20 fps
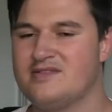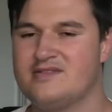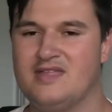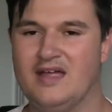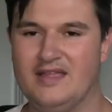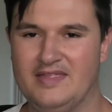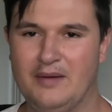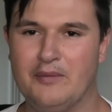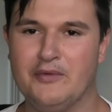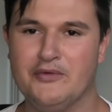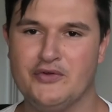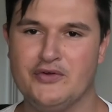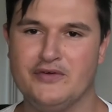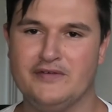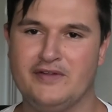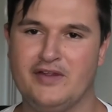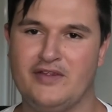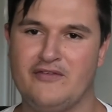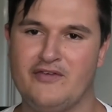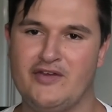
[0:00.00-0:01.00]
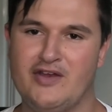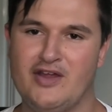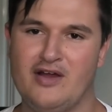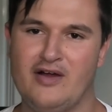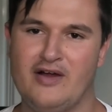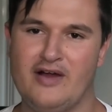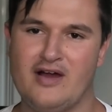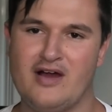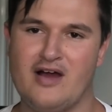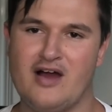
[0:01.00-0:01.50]
That will do with this
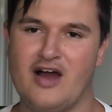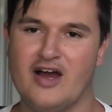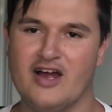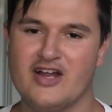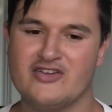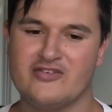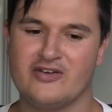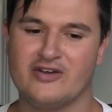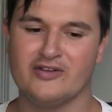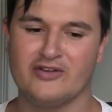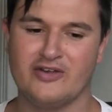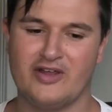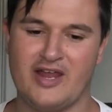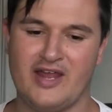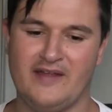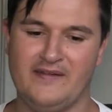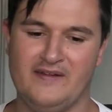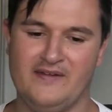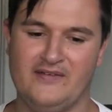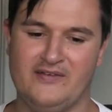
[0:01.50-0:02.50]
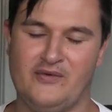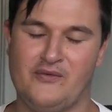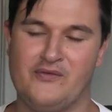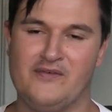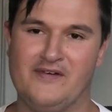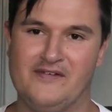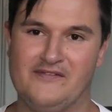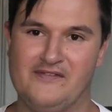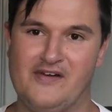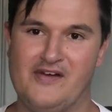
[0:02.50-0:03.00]
video. I enjoyed looking at these
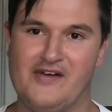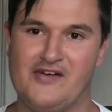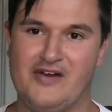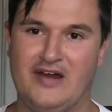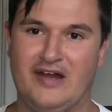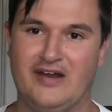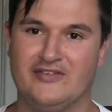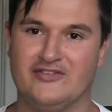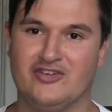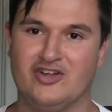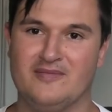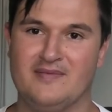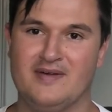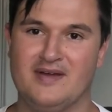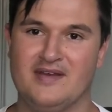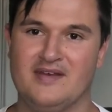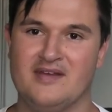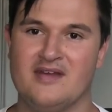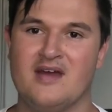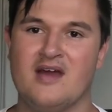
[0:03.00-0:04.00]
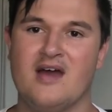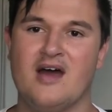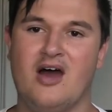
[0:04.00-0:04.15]
very creative snowmen.